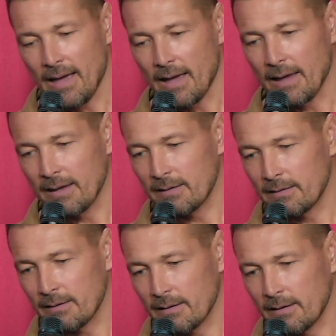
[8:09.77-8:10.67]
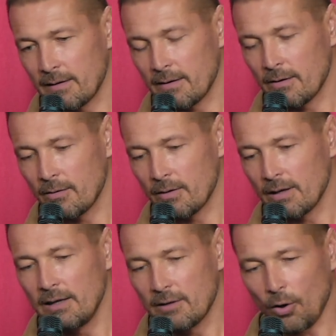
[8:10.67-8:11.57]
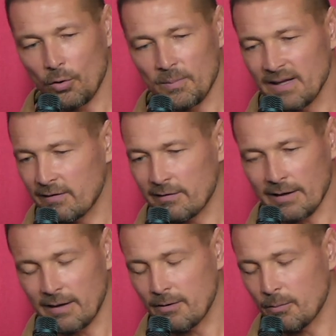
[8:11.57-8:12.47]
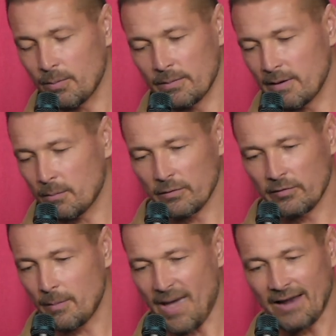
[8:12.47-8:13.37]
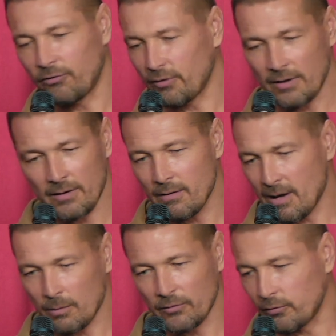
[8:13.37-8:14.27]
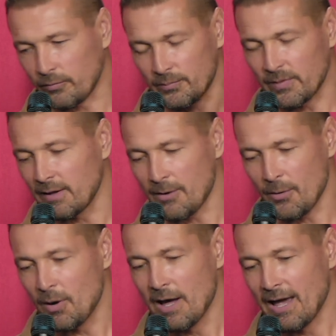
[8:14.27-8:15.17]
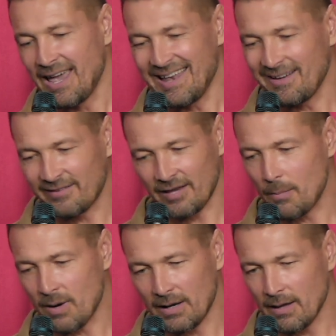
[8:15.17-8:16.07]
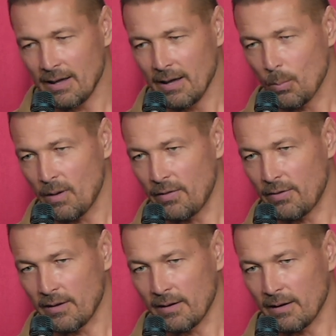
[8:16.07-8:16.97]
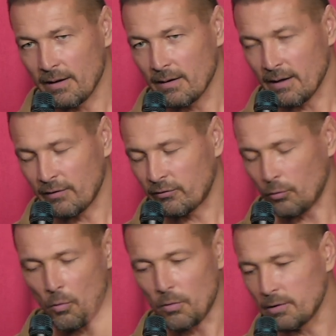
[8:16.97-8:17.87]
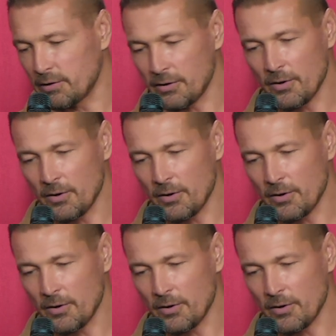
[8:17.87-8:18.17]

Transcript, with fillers: And uh, you know, he told me just like you know, there was some action. You know, I was you know hitting somebody with a, a sword.